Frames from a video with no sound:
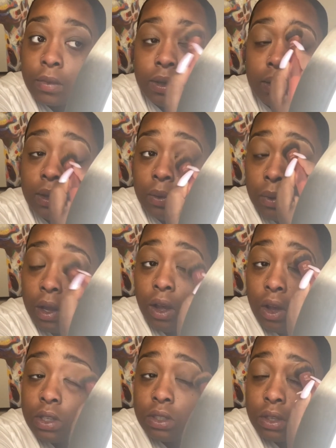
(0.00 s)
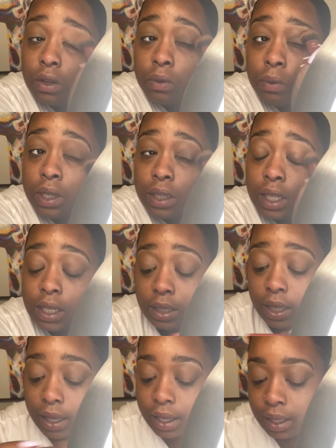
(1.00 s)
So also one thing
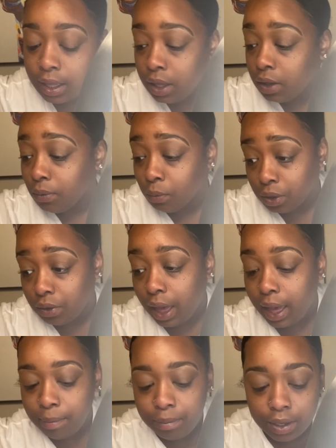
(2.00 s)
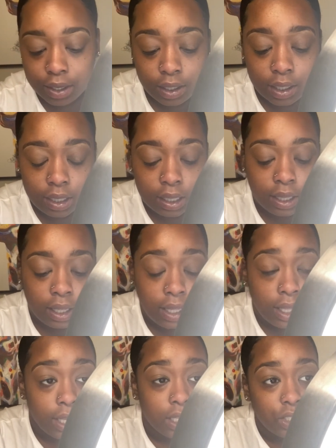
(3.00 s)
that will happen
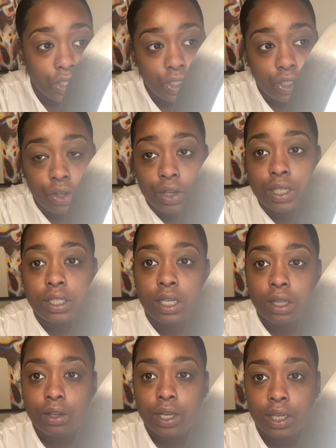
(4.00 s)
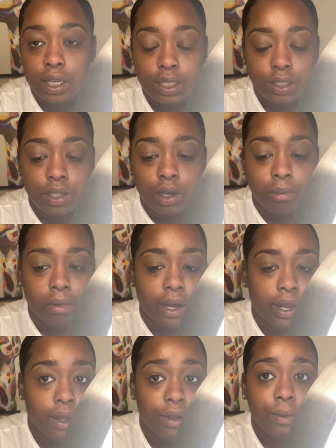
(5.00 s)
is your concealer can get into your
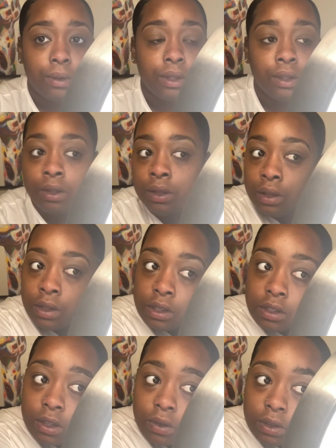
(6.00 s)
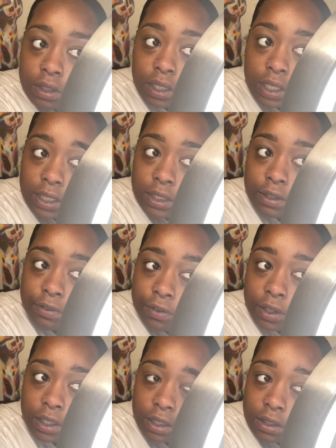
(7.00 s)
brow. So it's easy
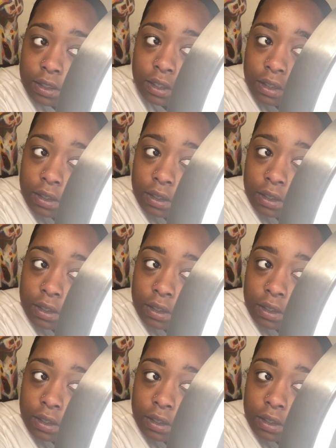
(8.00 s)
fix.